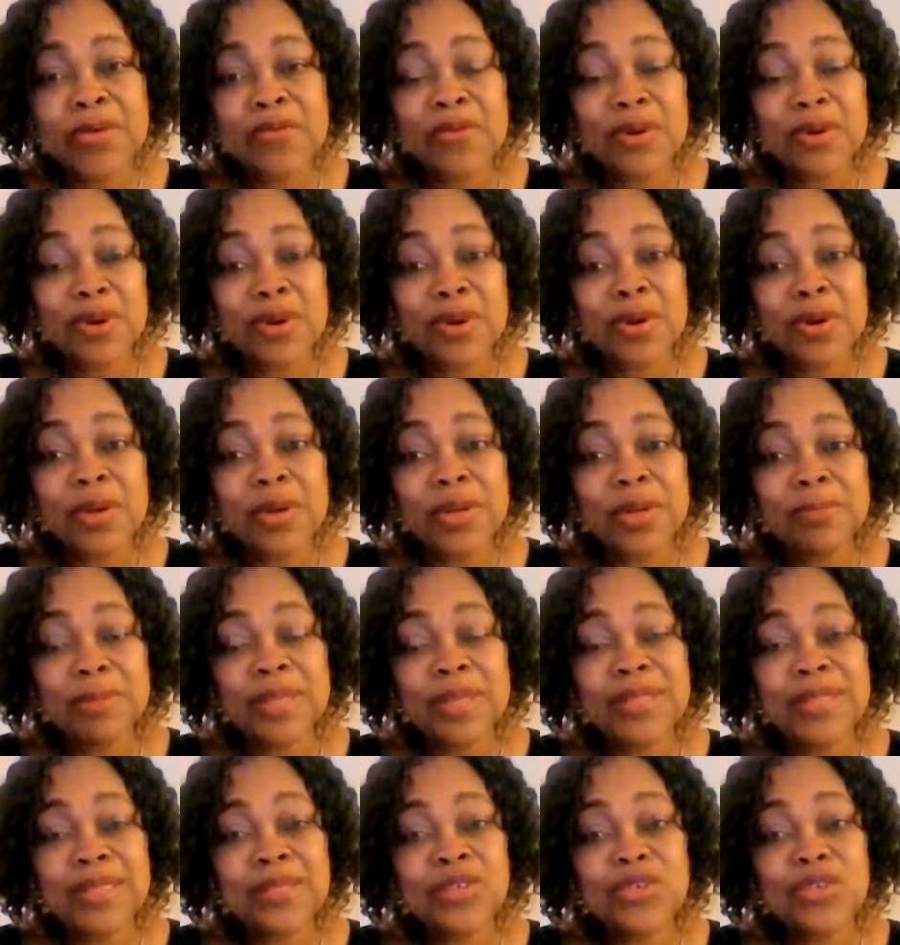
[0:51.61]
For all that
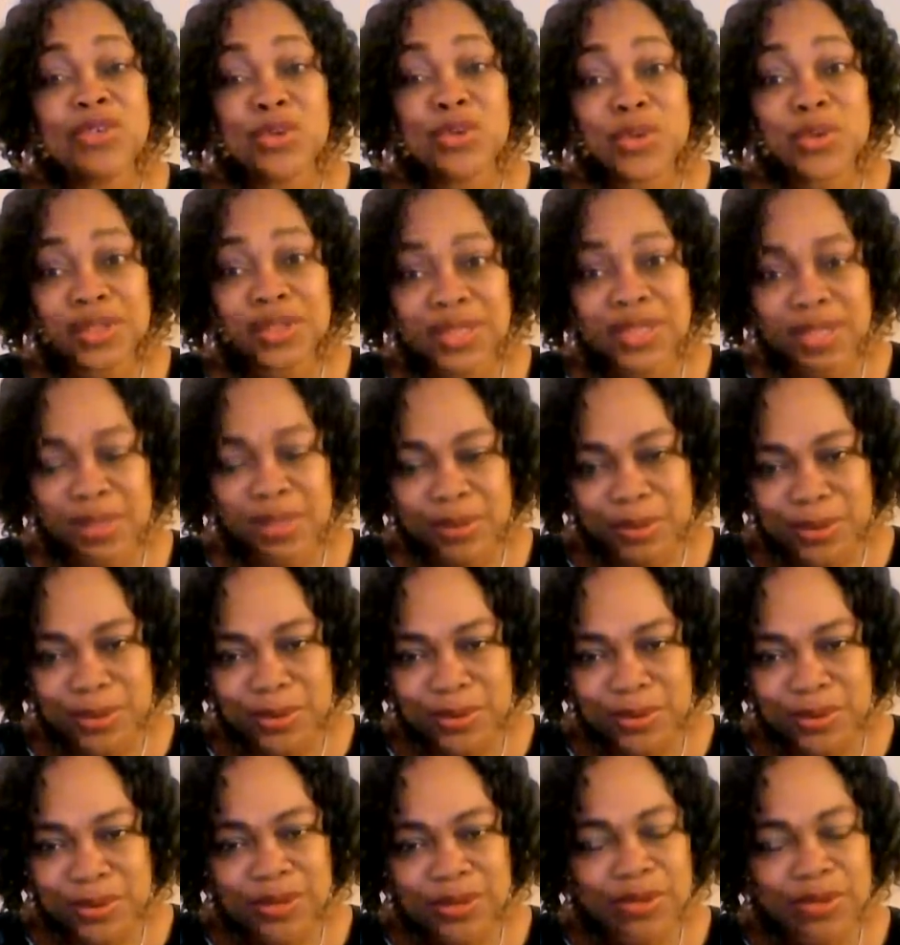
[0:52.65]
place their trust in
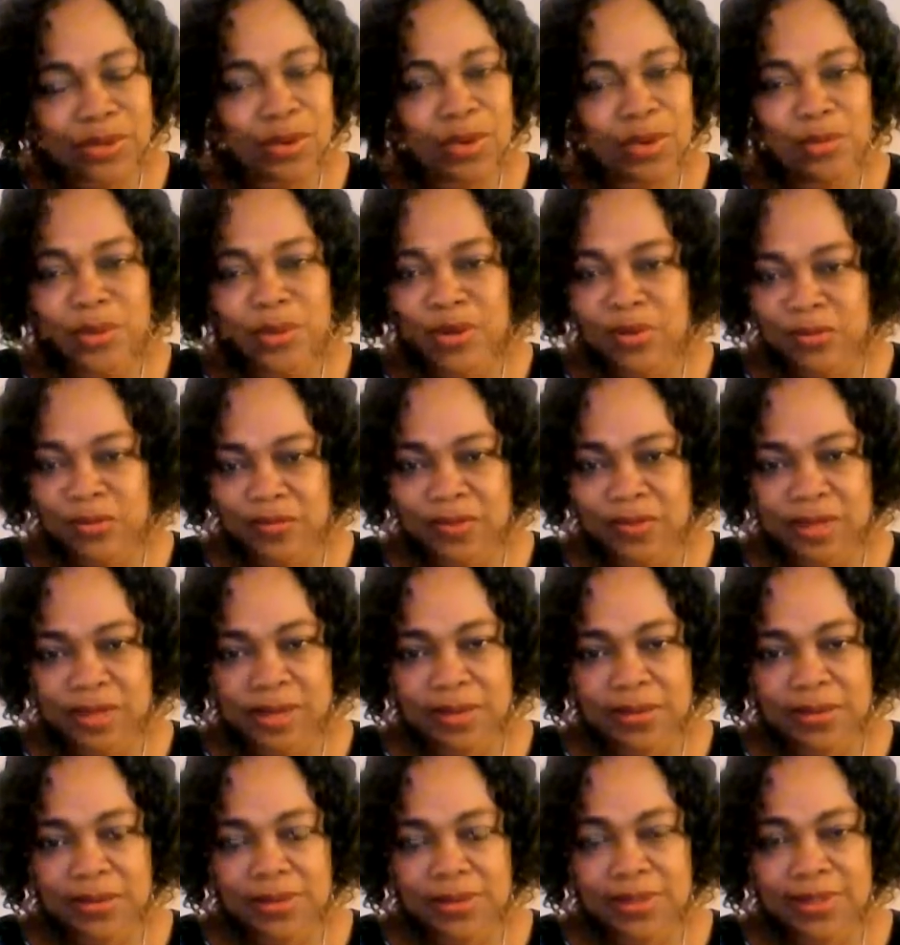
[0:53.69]
God, God will not
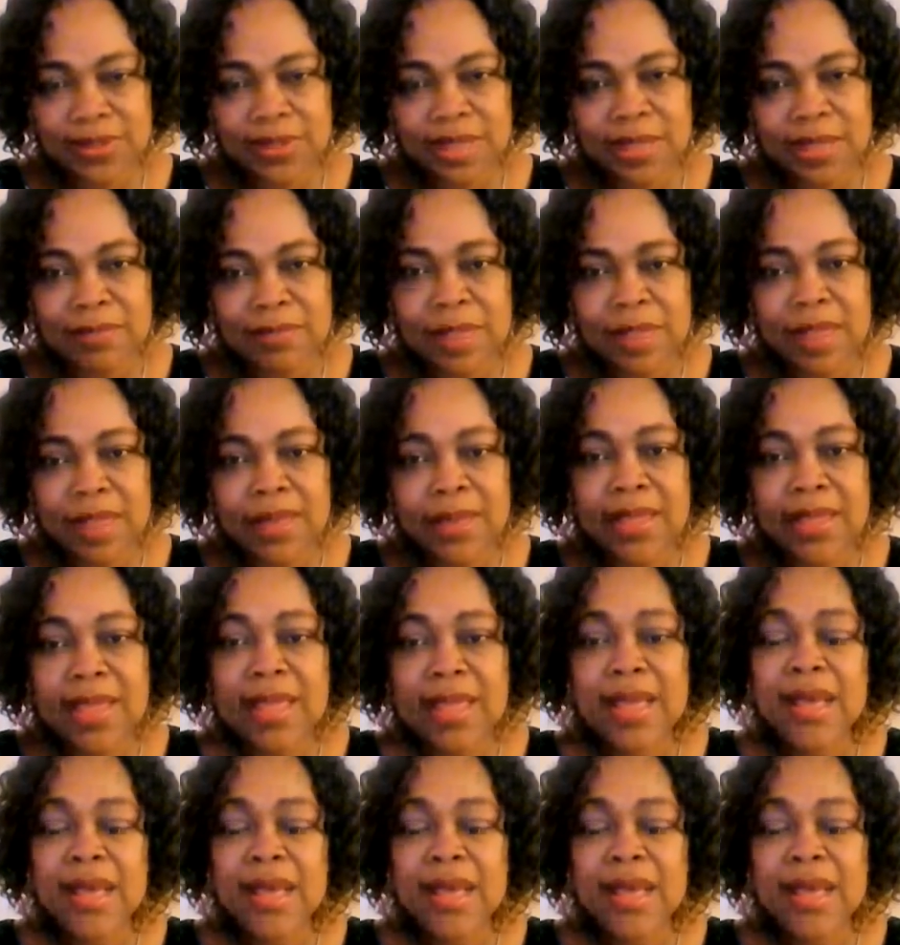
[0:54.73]
fail us. Amen.